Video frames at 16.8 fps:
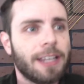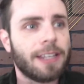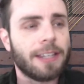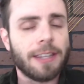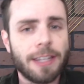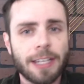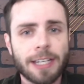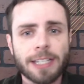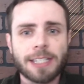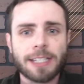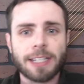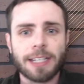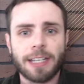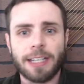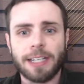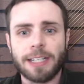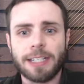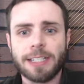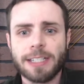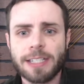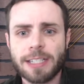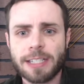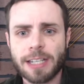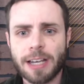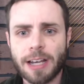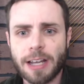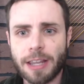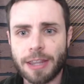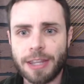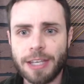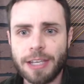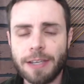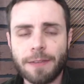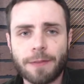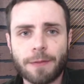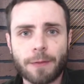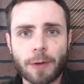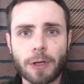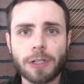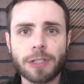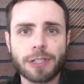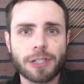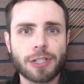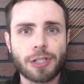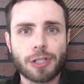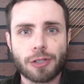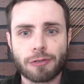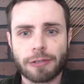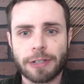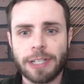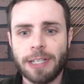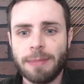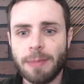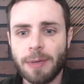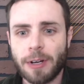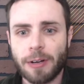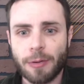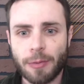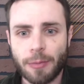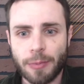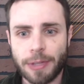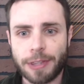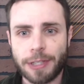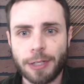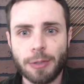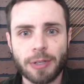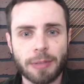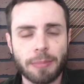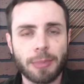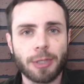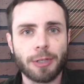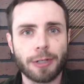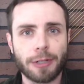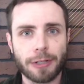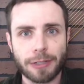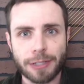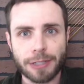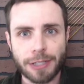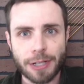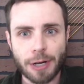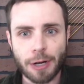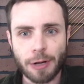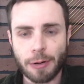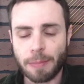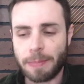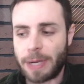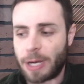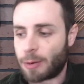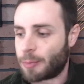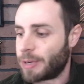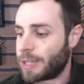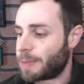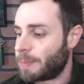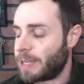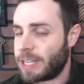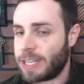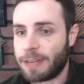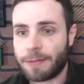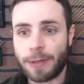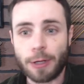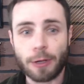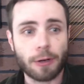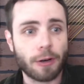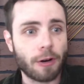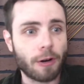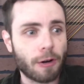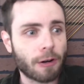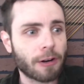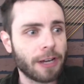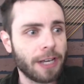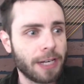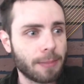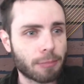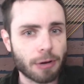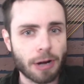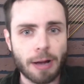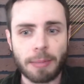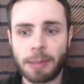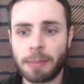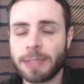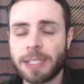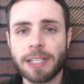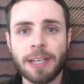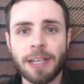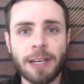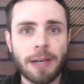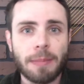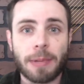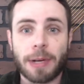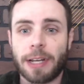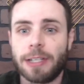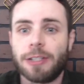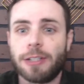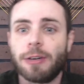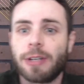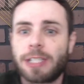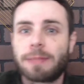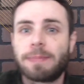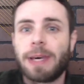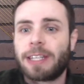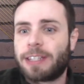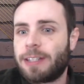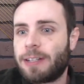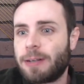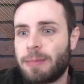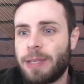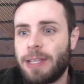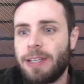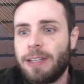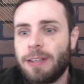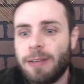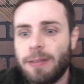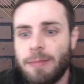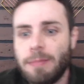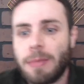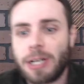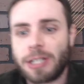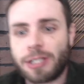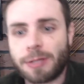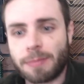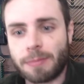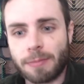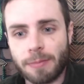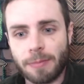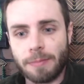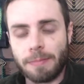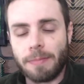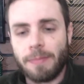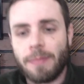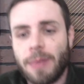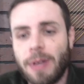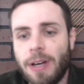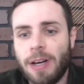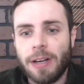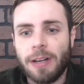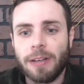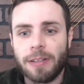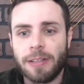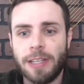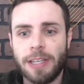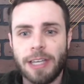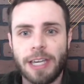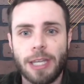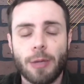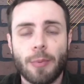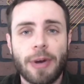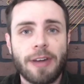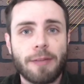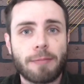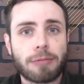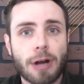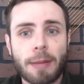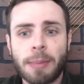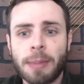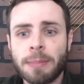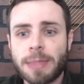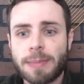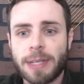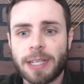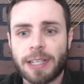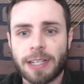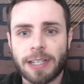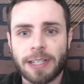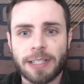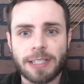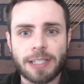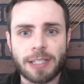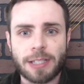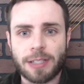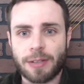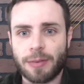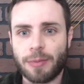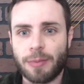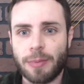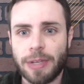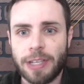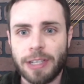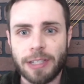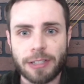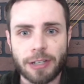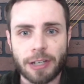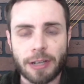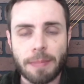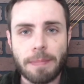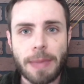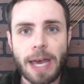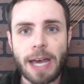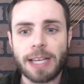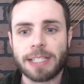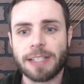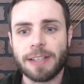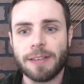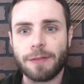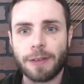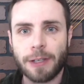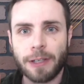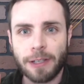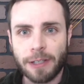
This is the first stream with the new computer, so bear with me if there are any problems, but I don't expect there to be much in the way of problems because we took a massive